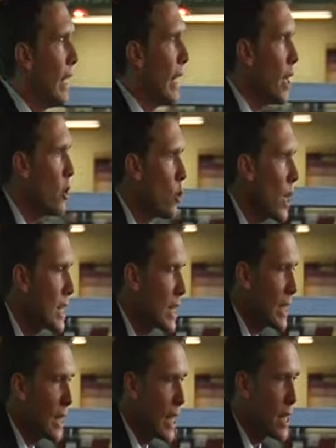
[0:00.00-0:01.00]

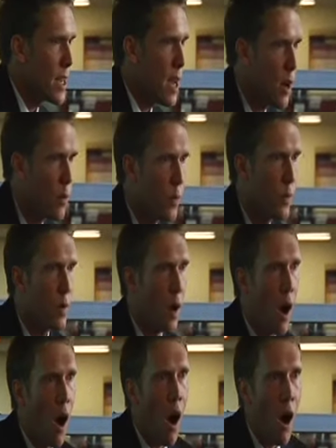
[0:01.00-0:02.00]
Interestingly enough,
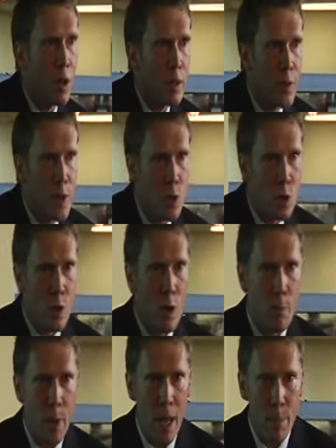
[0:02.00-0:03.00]
all of these
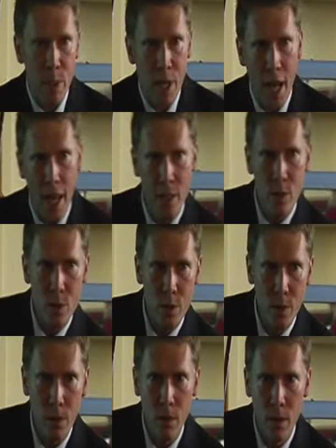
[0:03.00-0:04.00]
neuropeptides
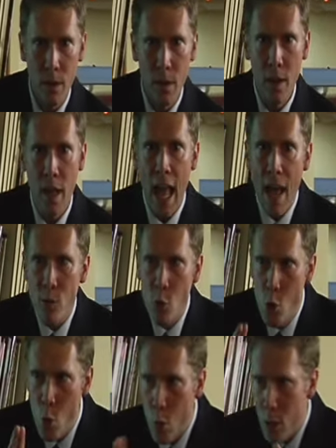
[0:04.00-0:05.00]
have
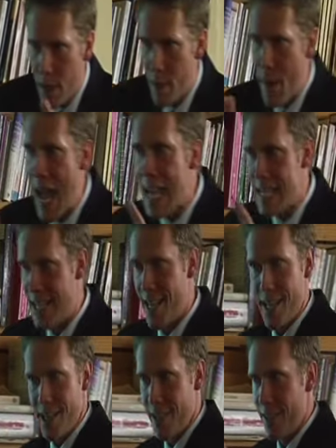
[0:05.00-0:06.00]
dual
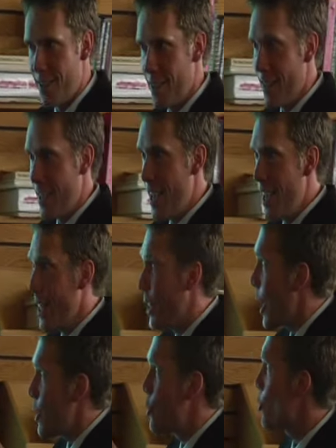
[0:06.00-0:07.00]
capacities.
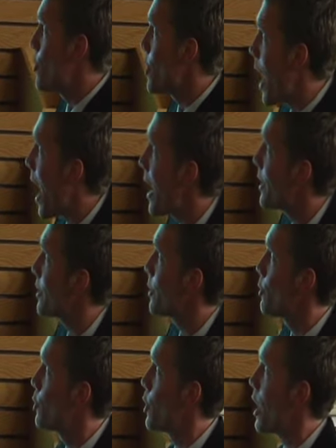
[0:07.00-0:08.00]
They do not
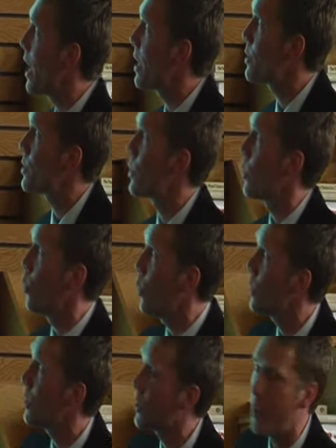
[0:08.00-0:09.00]
just
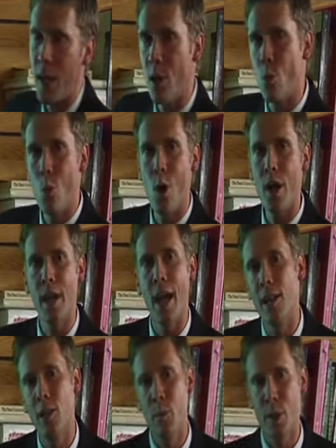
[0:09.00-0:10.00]
work in one
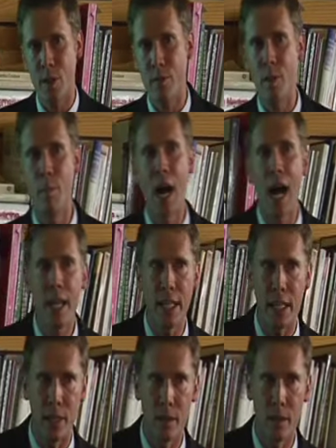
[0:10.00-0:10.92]
element of the body.